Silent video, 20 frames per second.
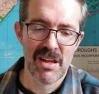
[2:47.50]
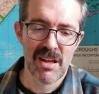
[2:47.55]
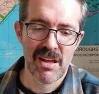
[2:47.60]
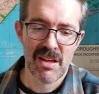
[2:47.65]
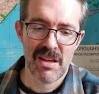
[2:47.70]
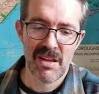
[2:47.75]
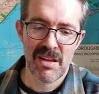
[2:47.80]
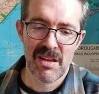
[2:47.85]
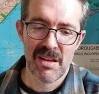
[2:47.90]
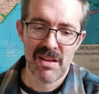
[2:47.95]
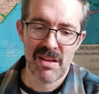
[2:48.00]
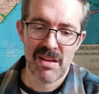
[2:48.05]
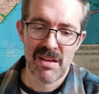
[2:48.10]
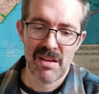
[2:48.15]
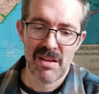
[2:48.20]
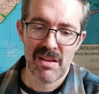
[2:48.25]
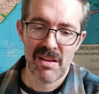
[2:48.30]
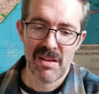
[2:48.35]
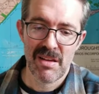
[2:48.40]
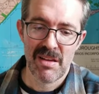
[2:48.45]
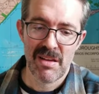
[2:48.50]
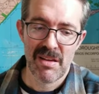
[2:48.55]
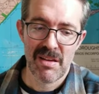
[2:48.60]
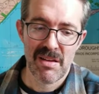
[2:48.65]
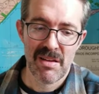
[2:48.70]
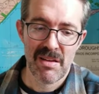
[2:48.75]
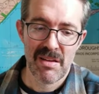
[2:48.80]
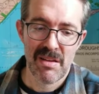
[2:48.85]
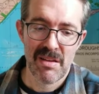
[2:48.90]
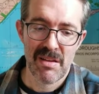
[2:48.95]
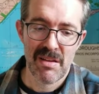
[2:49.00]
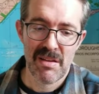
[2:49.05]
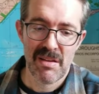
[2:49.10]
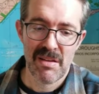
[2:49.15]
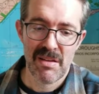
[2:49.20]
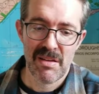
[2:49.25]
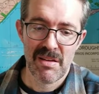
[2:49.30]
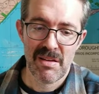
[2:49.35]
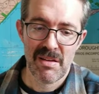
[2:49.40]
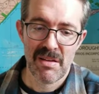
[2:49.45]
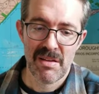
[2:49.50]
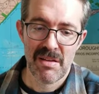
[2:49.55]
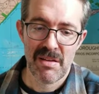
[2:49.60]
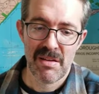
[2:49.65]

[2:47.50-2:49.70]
Nothing is said.